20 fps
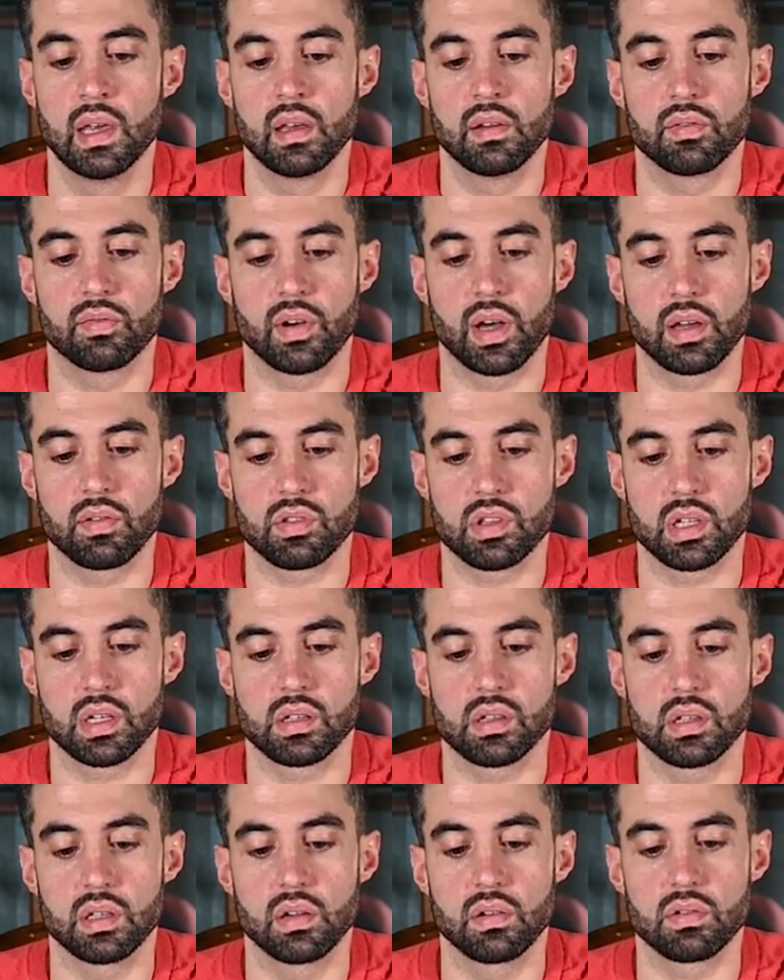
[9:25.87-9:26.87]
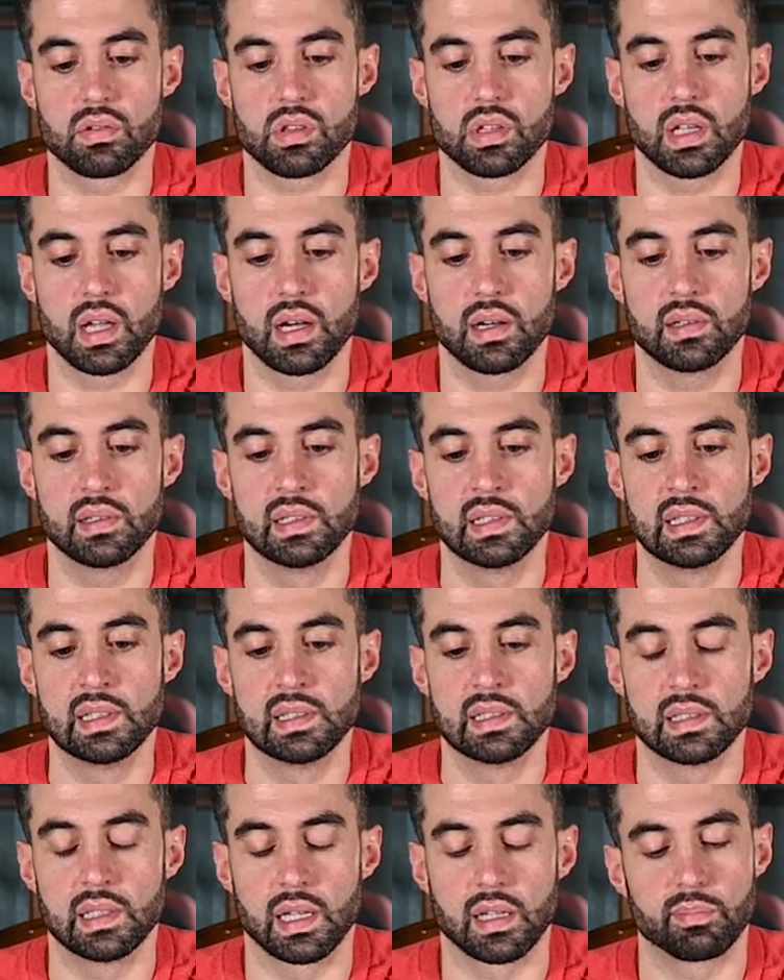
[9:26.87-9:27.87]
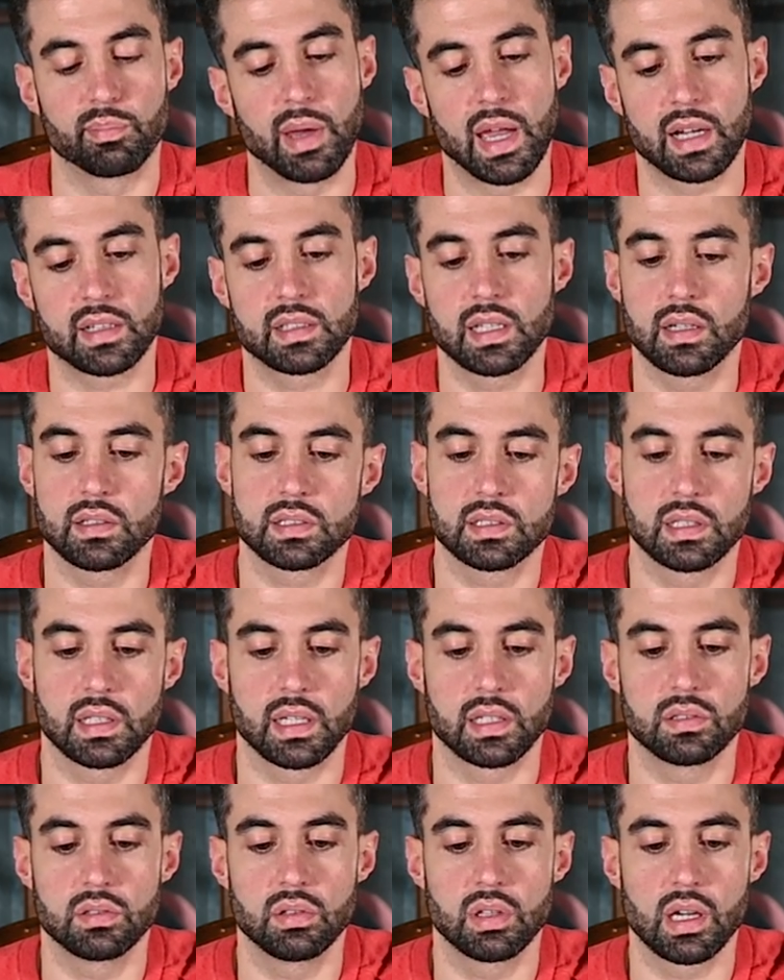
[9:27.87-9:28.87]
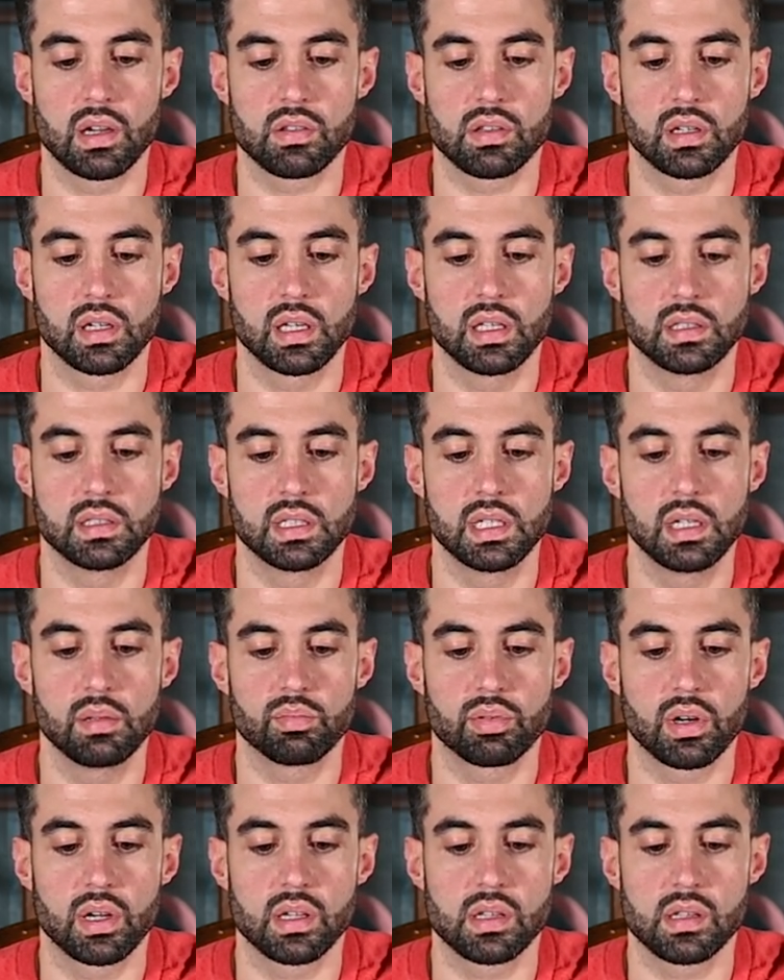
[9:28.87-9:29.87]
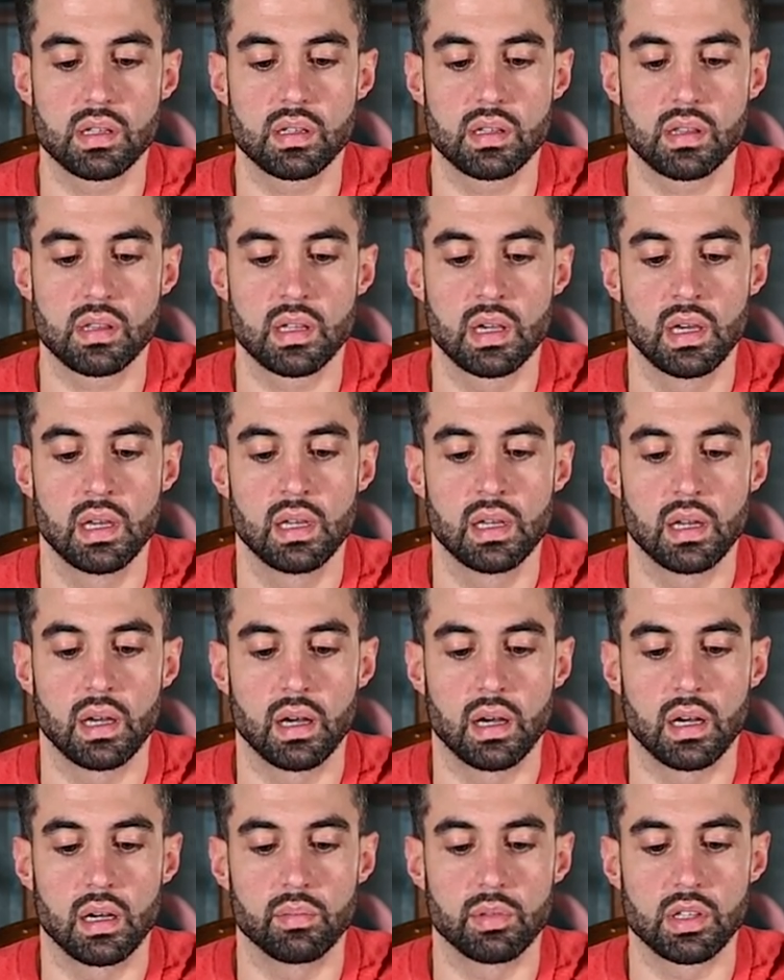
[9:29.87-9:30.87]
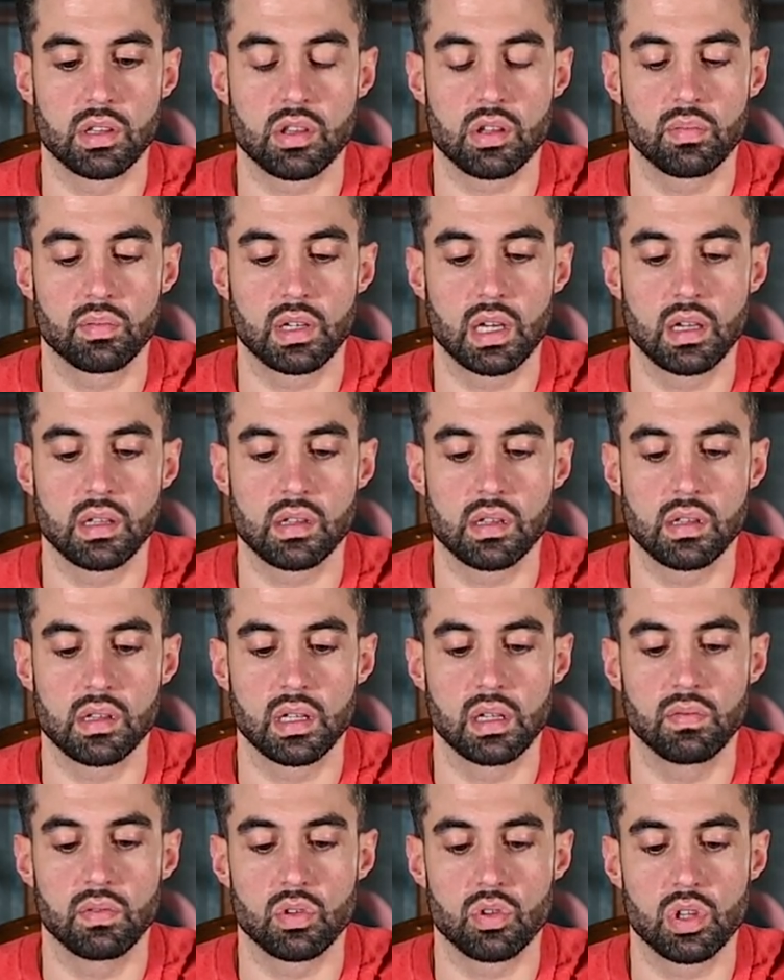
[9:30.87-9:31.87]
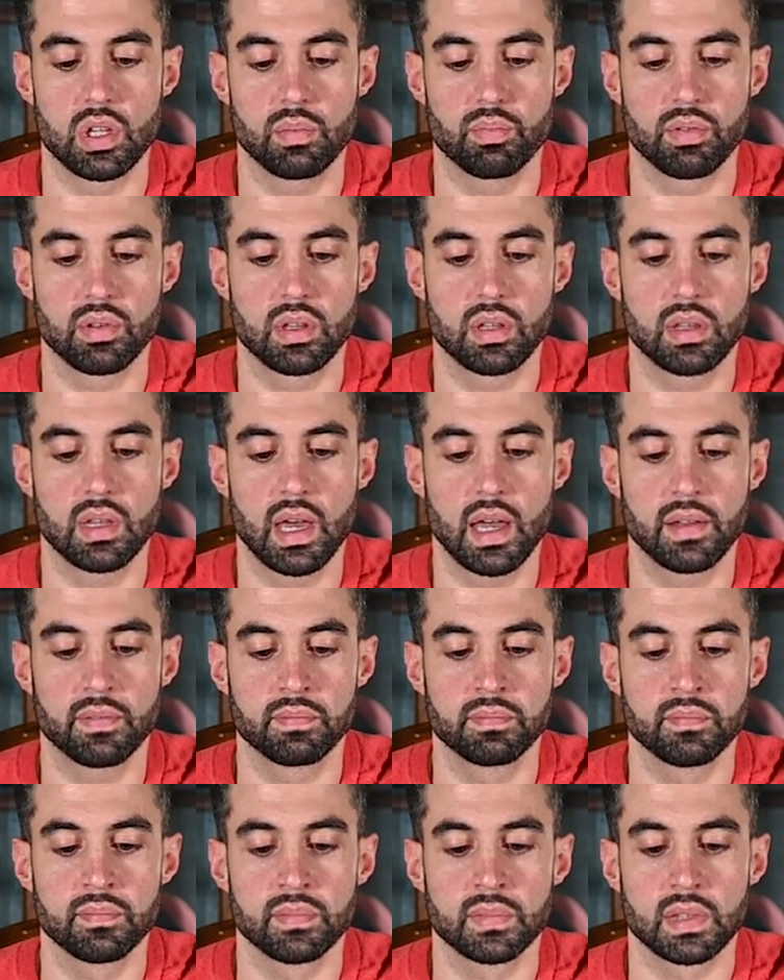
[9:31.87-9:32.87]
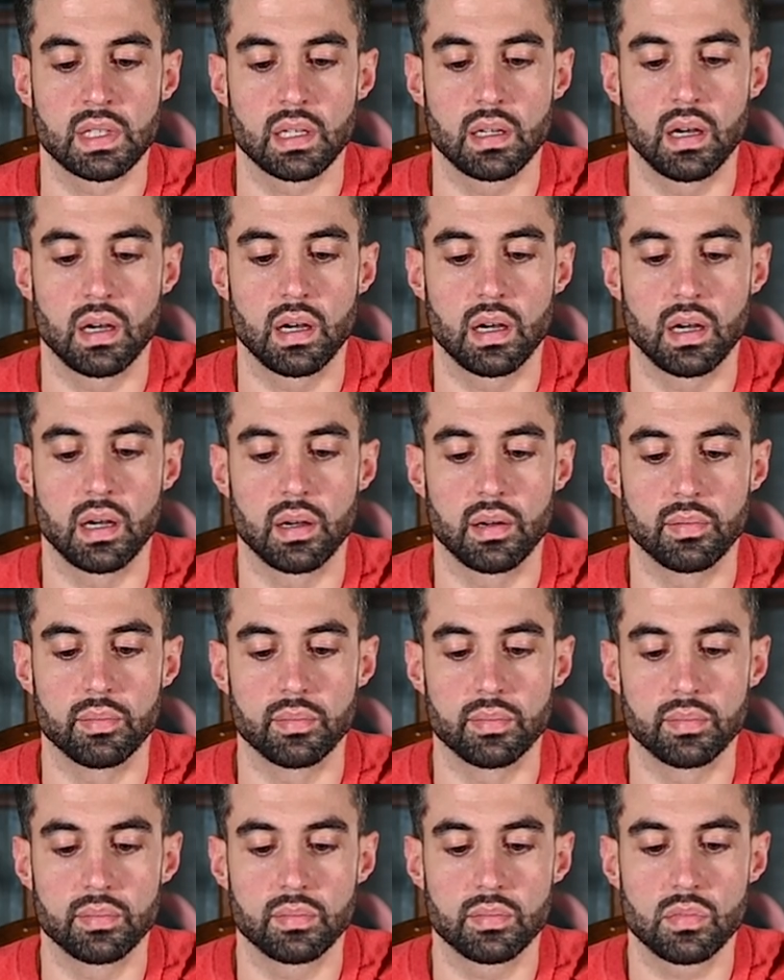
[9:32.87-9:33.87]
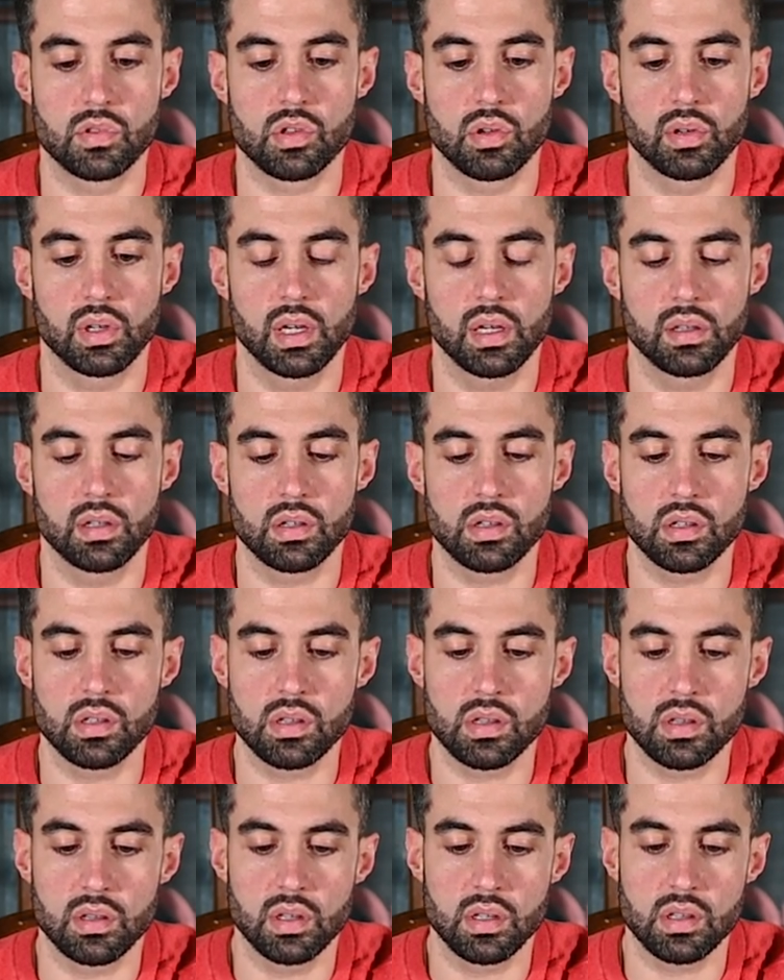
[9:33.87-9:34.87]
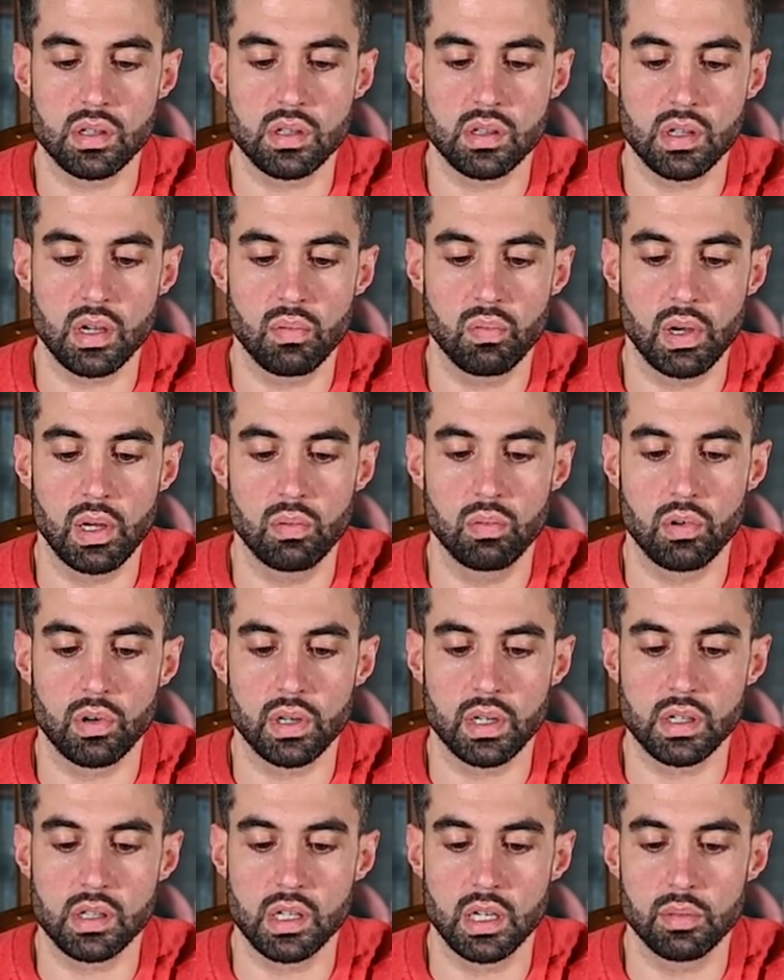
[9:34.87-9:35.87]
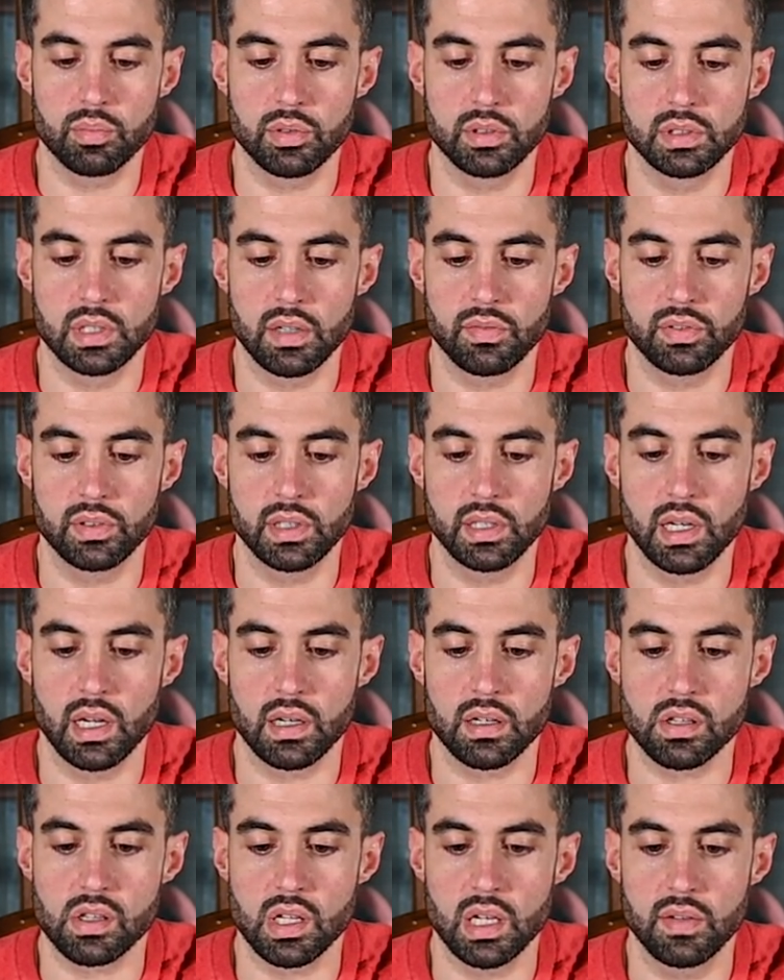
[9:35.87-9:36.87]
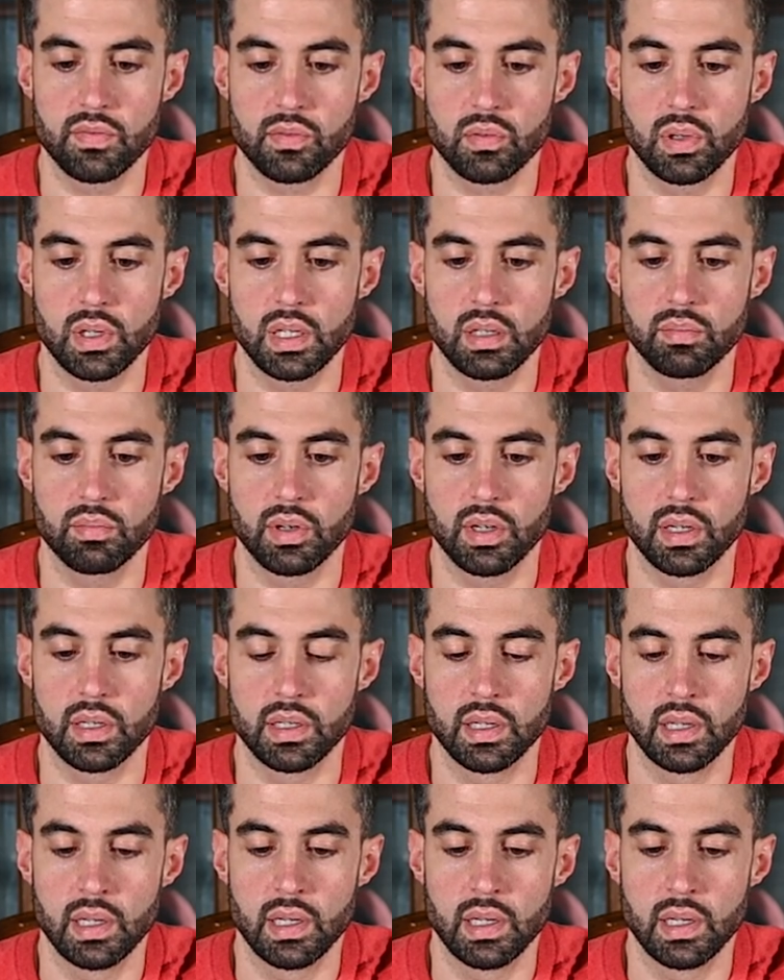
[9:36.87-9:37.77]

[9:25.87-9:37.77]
5-6 years now, like back down to like 2018 prices, in some cases even cheaper than that. So yeah, this is a well-worn example. Definitely not a safe queen, but